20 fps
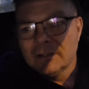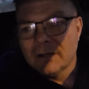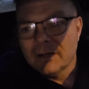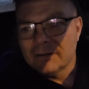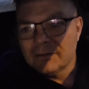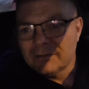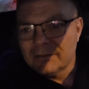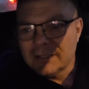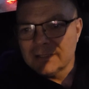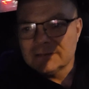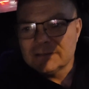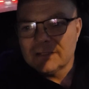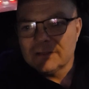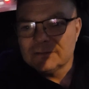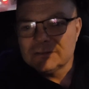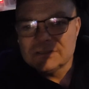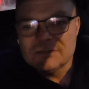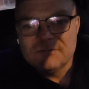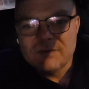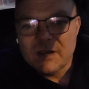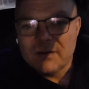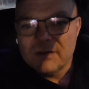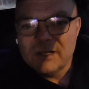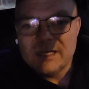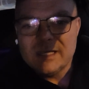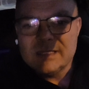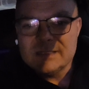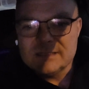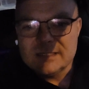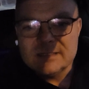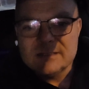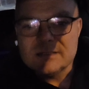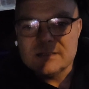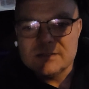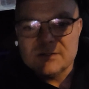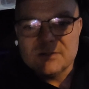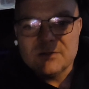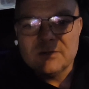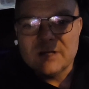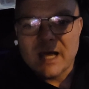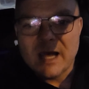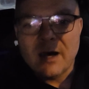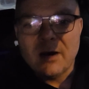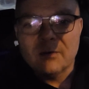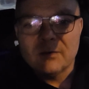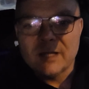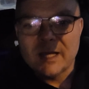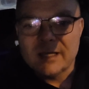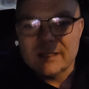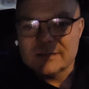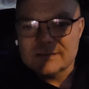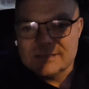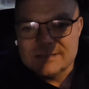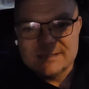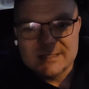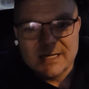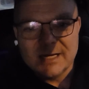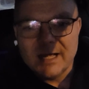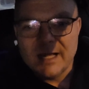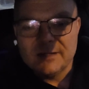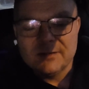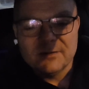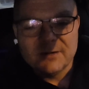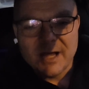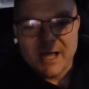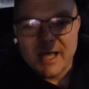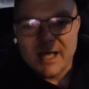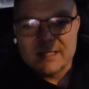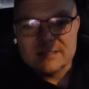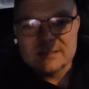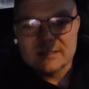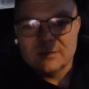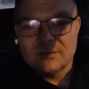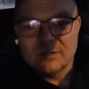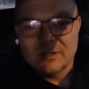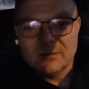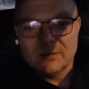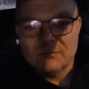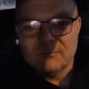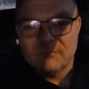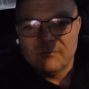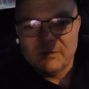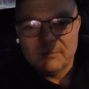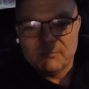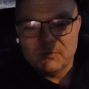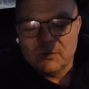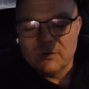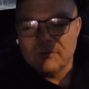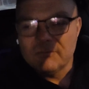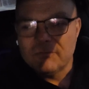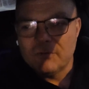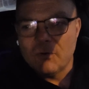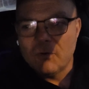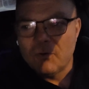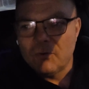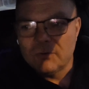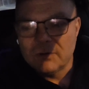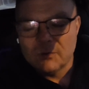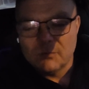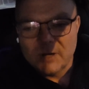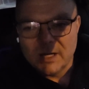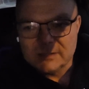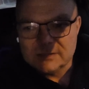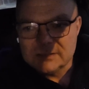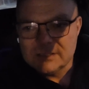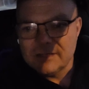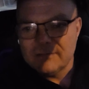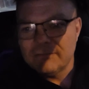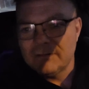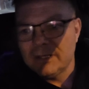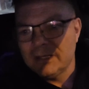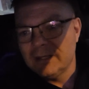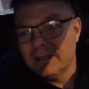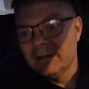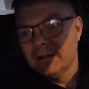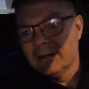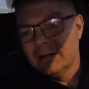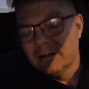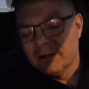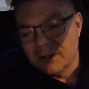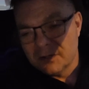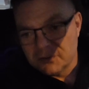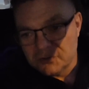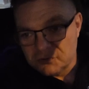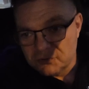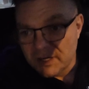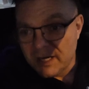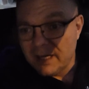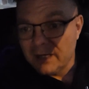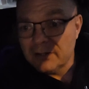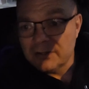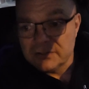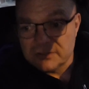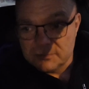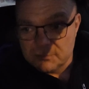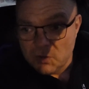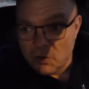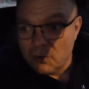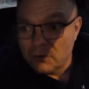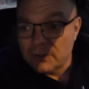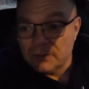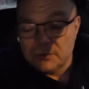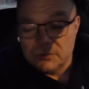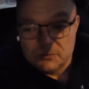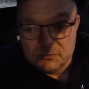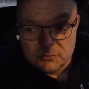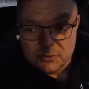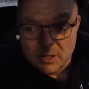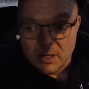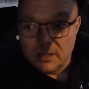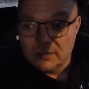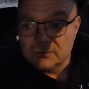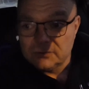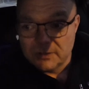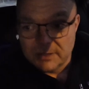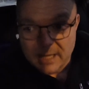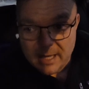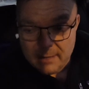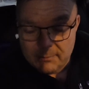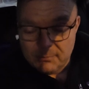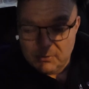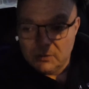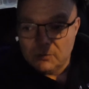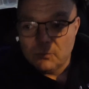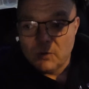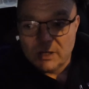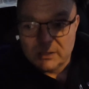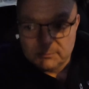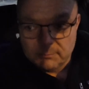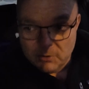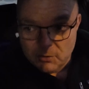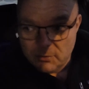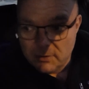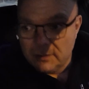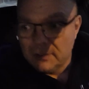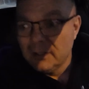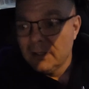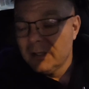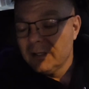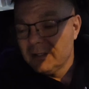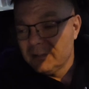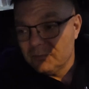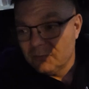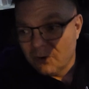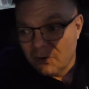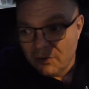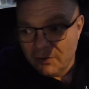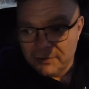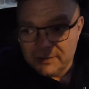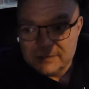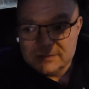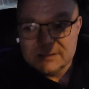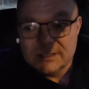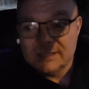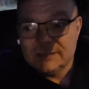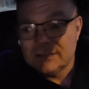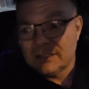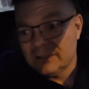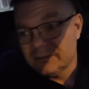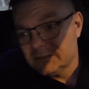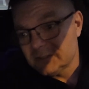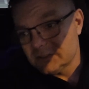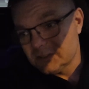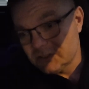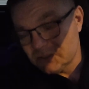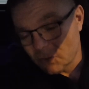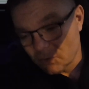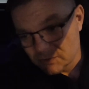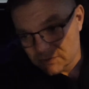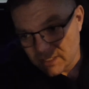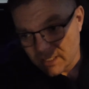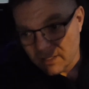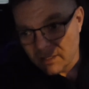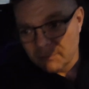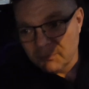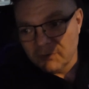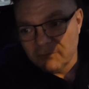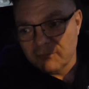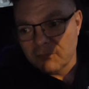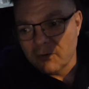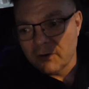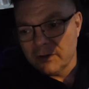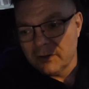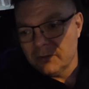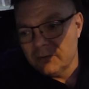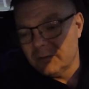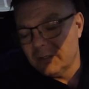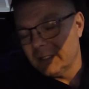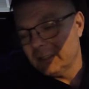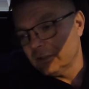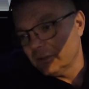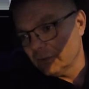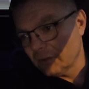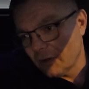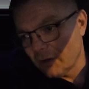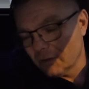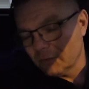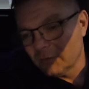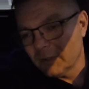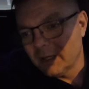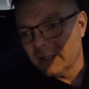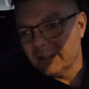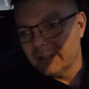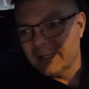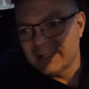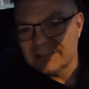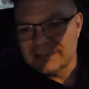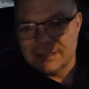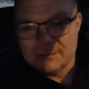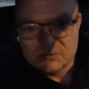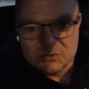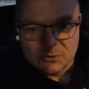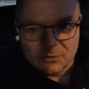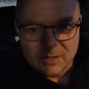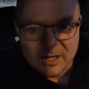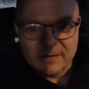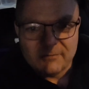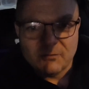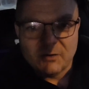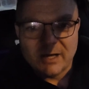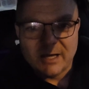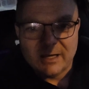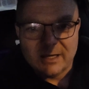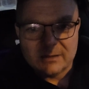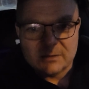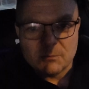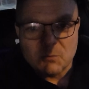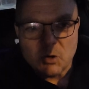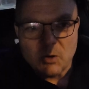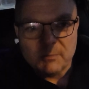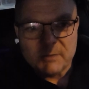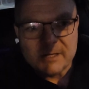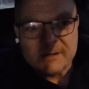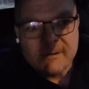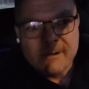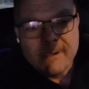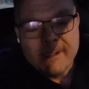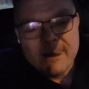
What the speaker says: are the things that are just very easy to do now. Like sit on your ass and flip through your phone or watch TV or drink or smoke or do drugs or gamble or watch porn. Do all these things that are just so terrible for you in the long run that seem so gratifying at the moment.